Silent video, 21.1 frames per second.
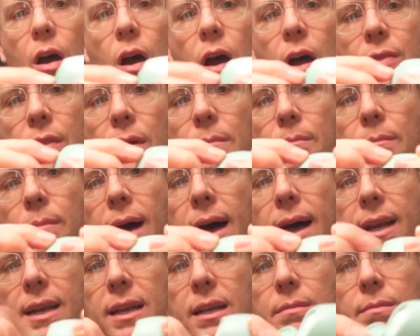on the
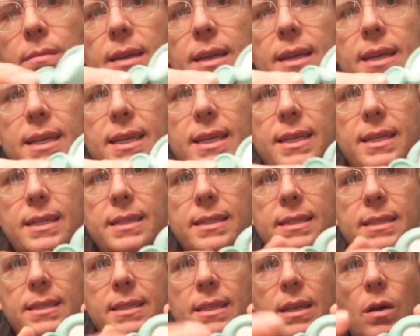bottom
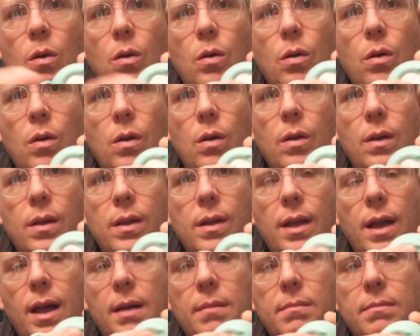is
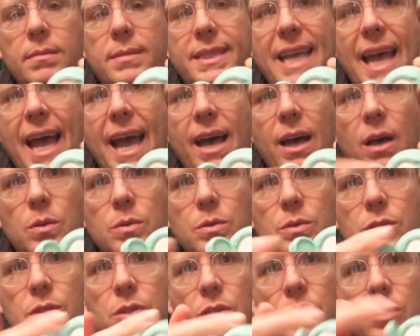um,
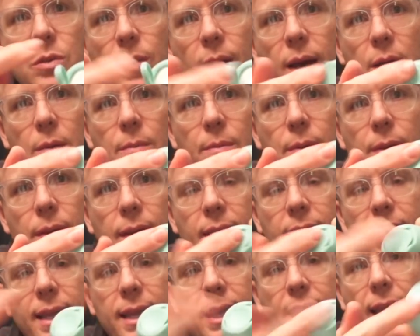towels to help
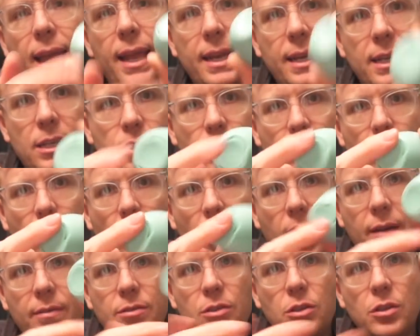get any dirt
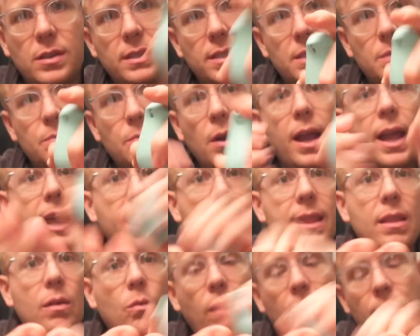off. So you can spray
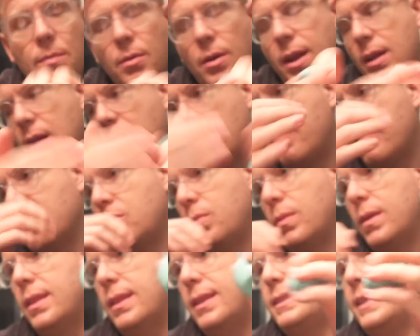and then wipe your hand off with
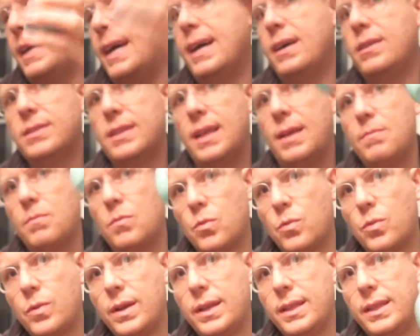one of the towels.
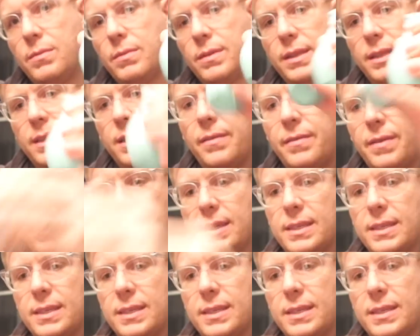I'm really, really loving